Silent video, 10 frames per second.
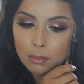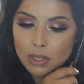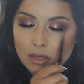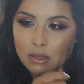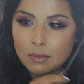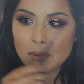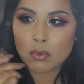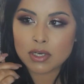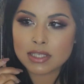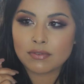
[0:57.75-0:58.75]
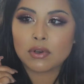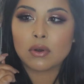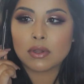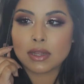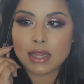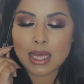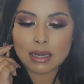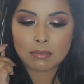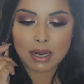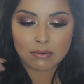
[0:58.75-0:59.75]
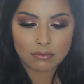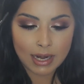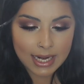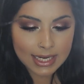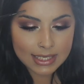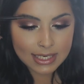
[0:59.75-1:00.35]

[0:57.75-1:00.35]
be a little bit more difficult than my right.